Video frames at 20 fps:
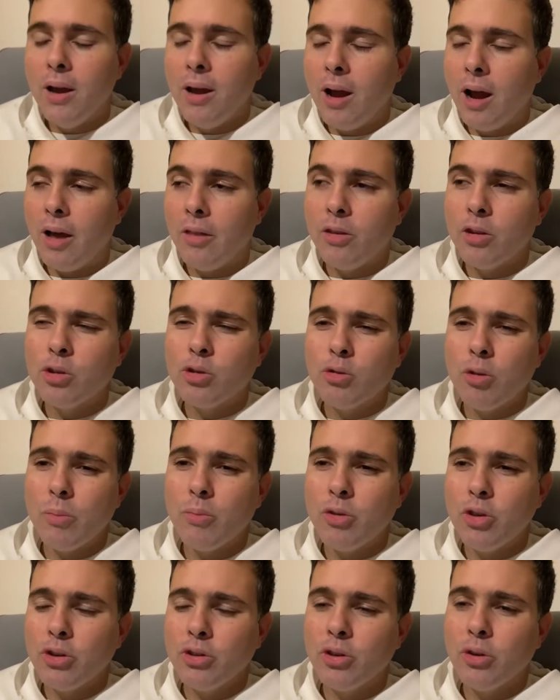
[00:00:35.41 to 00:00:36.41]
And the
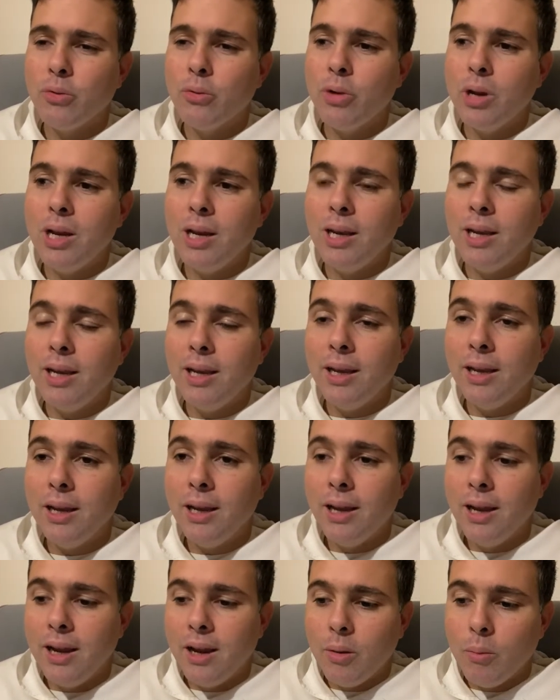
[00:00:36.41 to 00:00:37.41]
scriptures are really
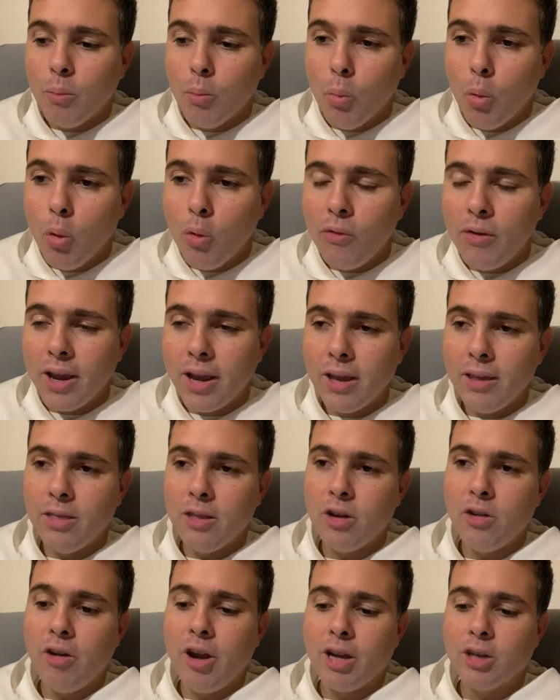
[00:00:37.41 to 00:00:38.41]
moving in the
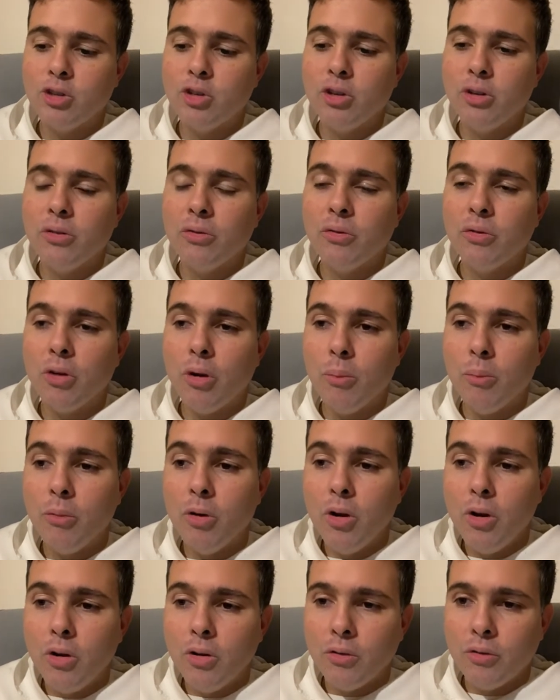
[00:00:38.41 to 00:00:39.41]
direction
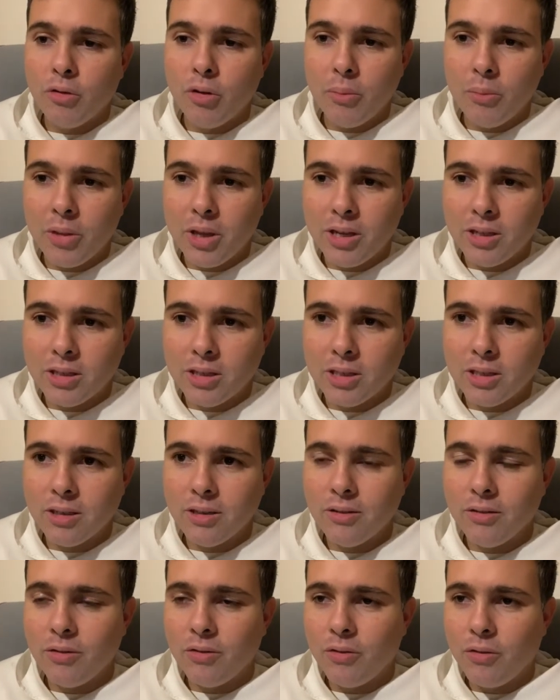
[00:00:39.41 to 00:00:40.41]
from this
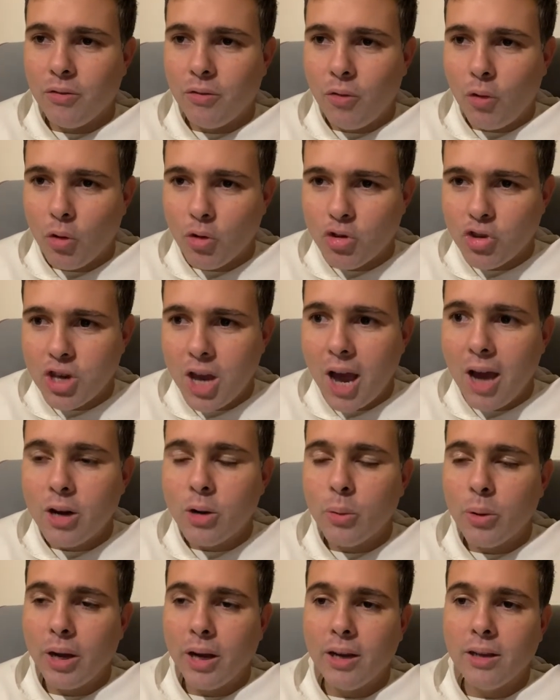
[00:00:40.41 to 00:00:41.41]

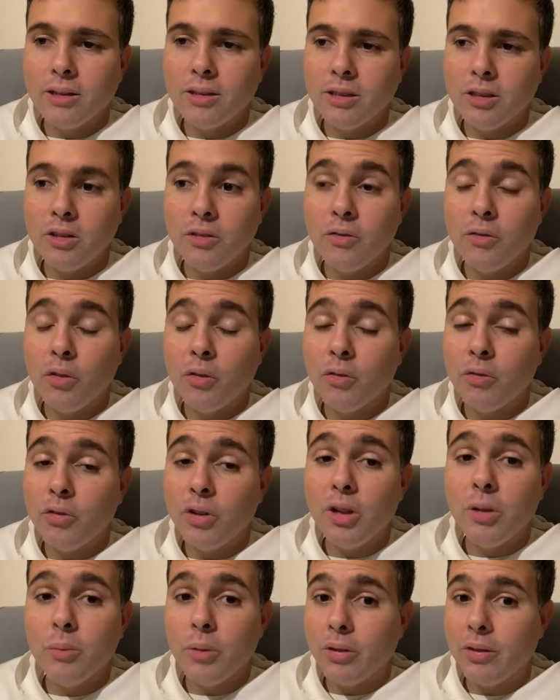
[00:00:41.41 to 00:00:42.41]
foreshadowing to the
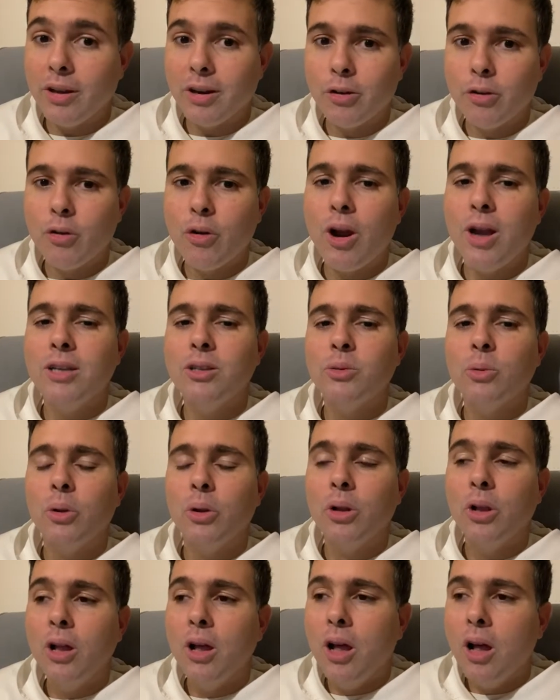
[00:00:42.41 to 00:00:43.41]
fulfillment, that Christ
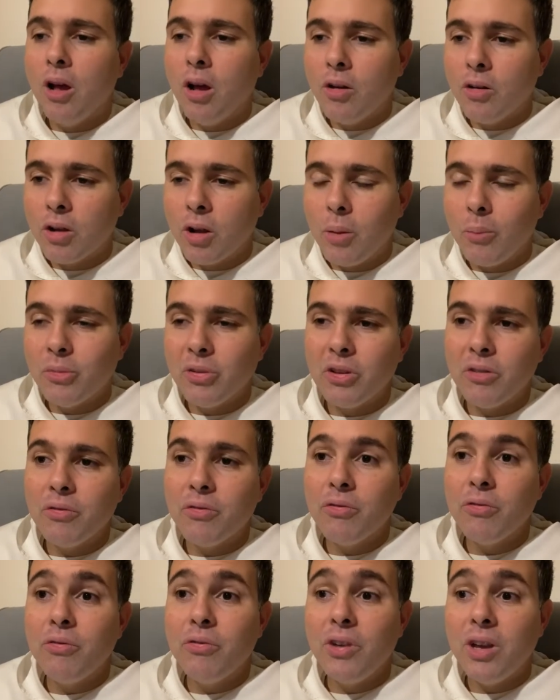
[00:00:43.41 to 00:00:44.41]
will come to
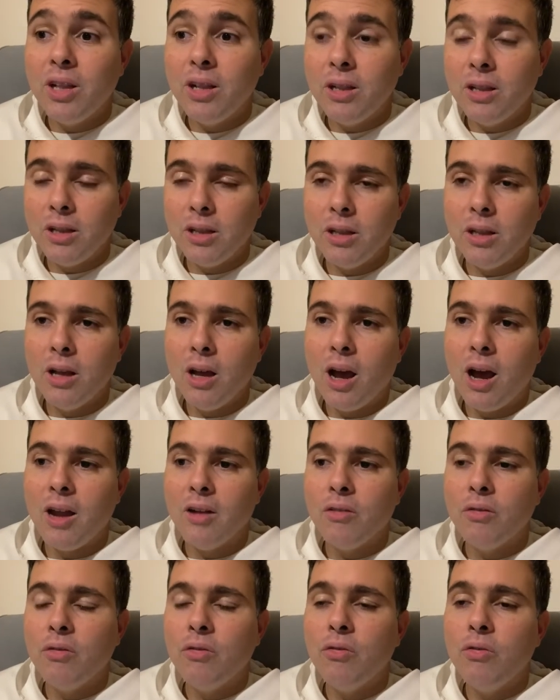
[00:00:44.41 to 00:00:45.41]
fill and
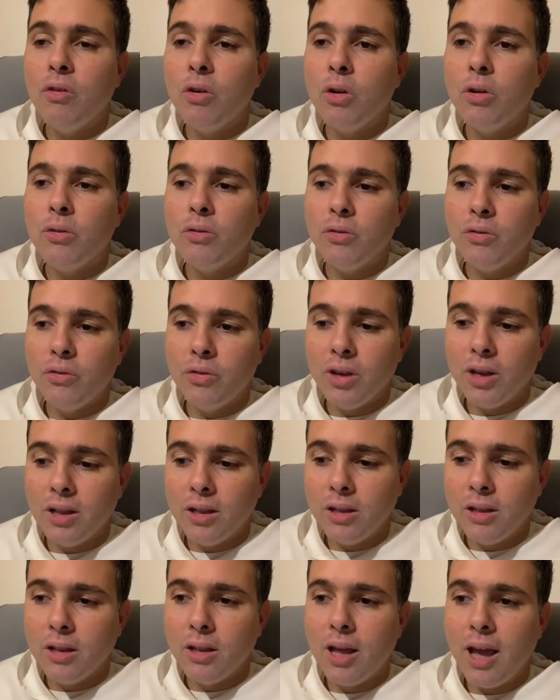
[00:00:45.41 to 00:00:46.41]

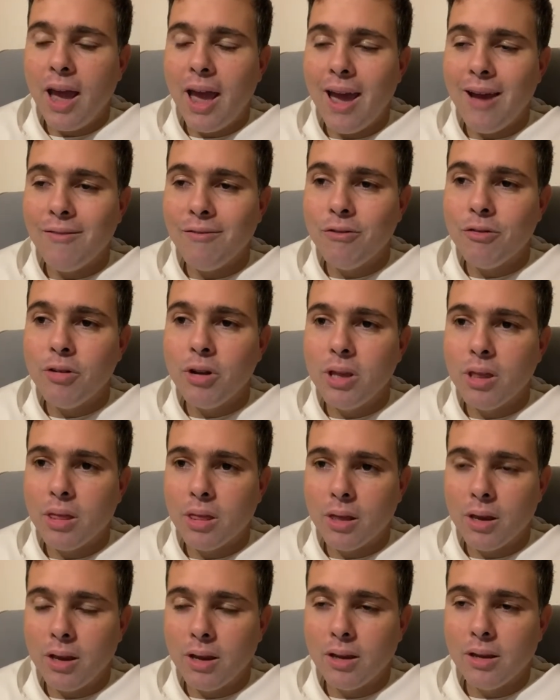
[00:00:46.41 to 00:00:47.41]
fulfill
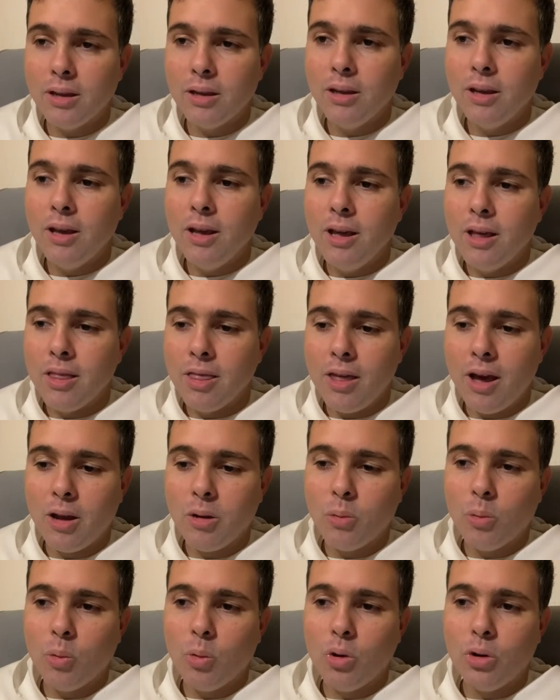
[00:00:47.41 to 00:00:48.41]
everything that
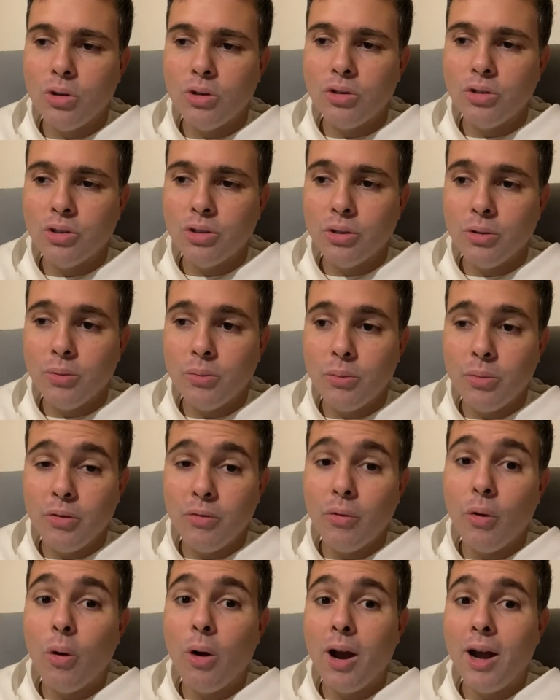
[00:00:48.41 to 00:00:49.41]
was
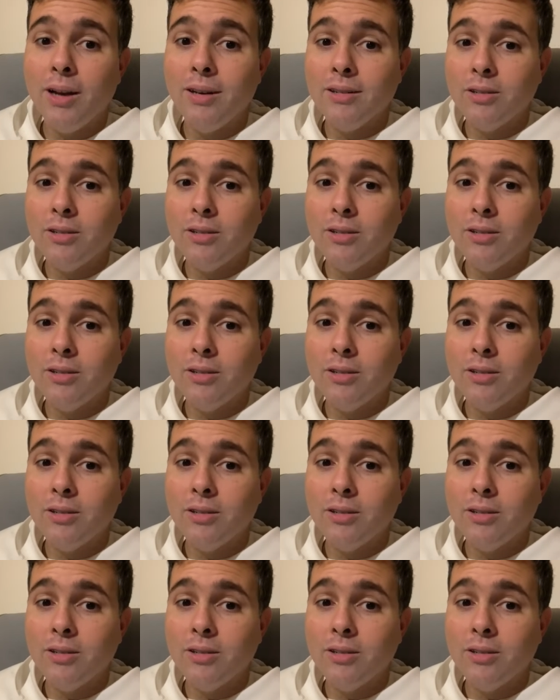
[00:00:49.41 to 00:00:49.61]
beforehand.